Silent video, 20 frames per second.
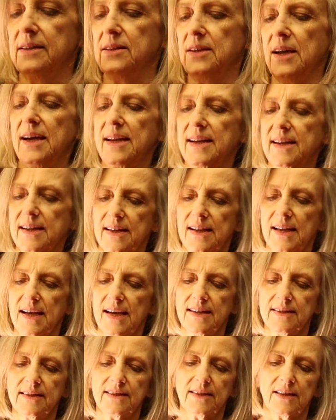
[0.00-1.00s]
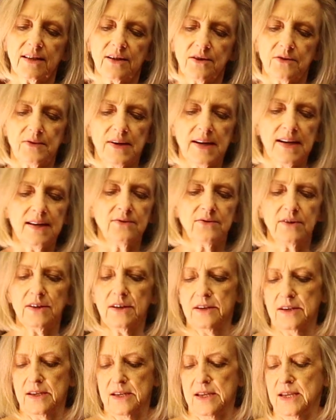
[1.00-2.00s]
tied an elastic around
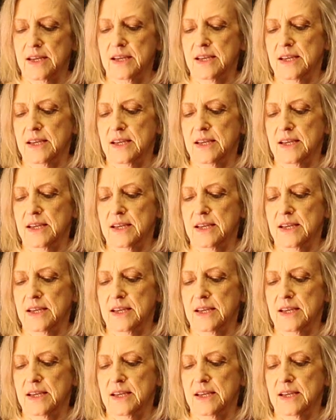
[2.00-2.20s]
it,